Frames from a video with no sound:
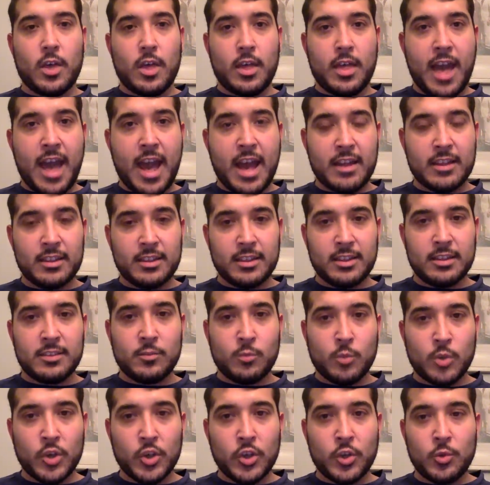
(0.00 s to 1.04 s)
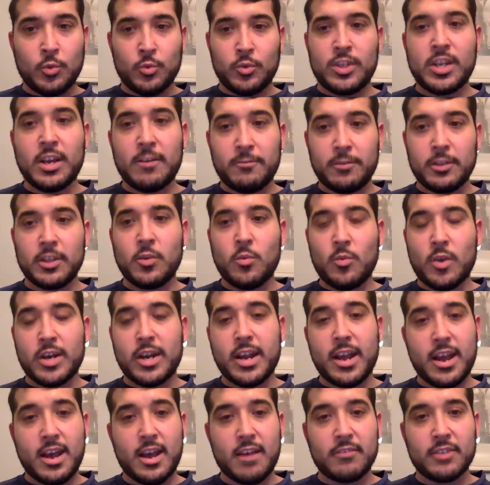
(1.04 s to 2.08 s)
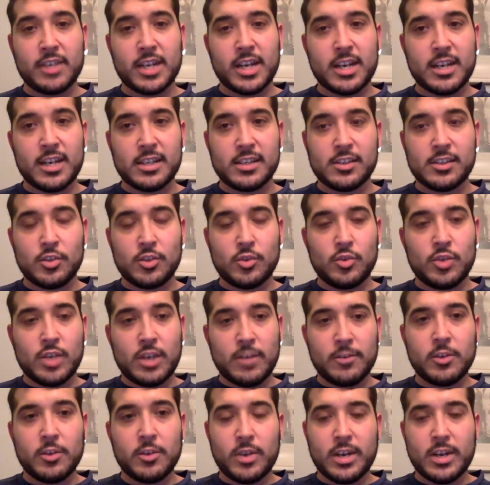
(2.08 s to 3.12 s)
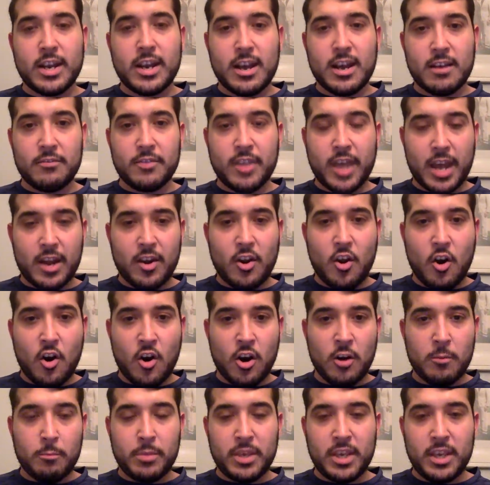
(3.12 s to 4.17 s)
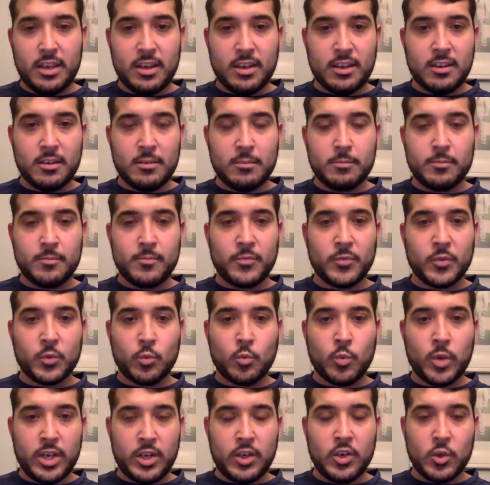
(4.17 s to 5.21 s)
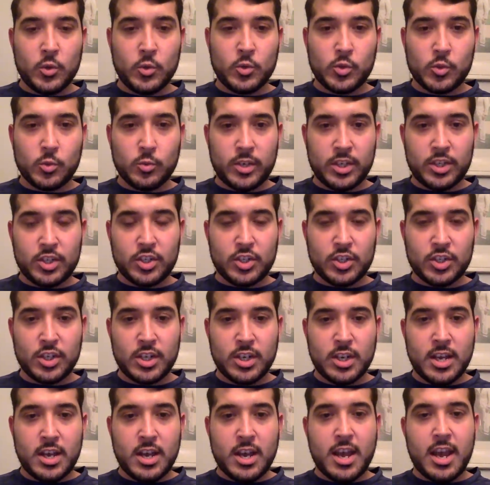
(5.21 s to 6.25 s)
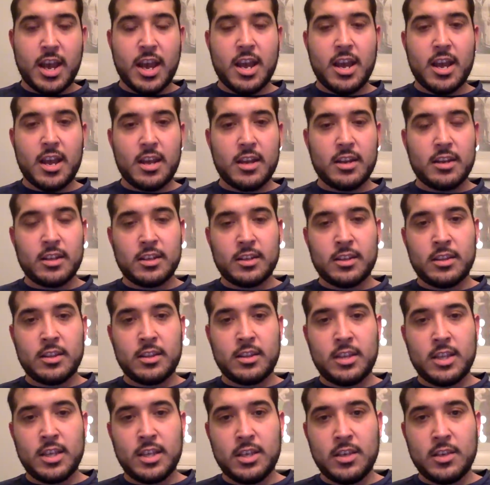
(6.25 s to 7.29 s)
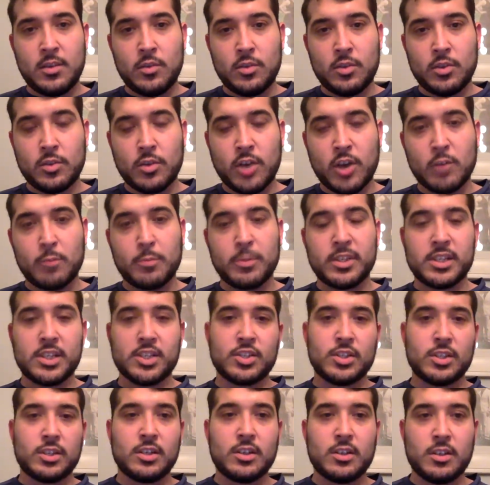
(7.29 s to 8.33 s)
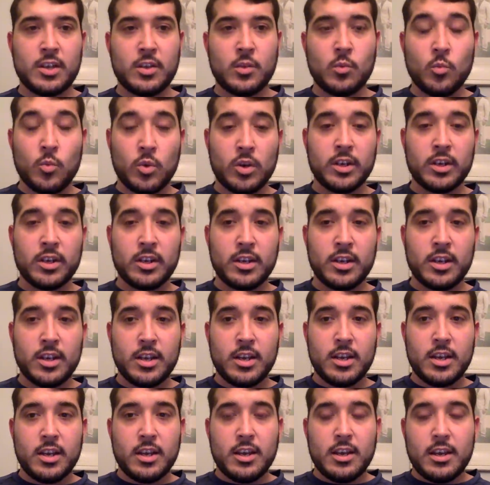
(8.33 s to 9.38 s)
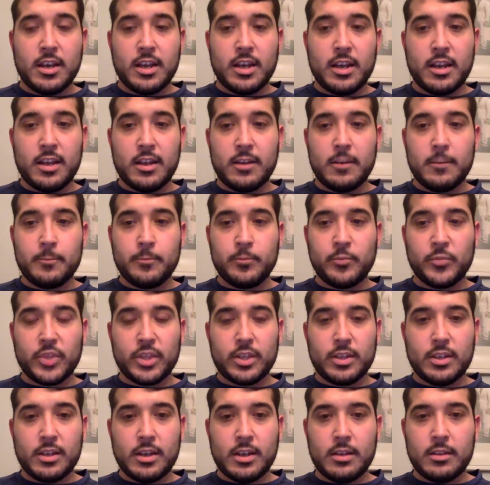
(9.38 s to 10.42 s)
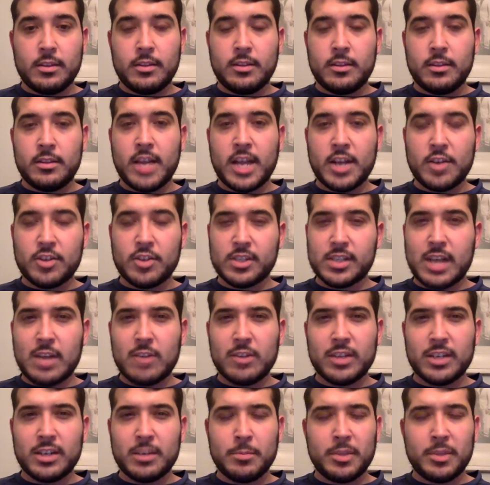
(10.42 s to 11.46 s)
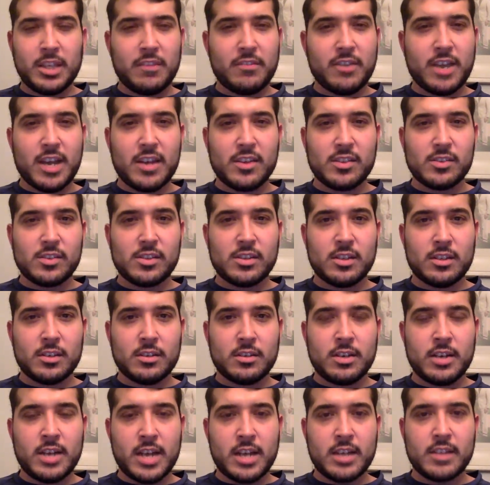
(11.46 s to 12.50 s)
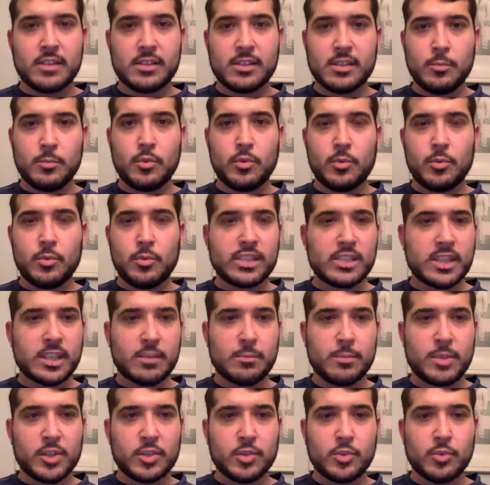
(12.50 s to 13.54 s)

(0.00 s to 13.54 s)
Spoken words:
at what you definitely want to have, guys. You definitely want to have that RPM window switch and the throttle position in one. And Nitrous Outlet, I believe, has a nice simple one that's like about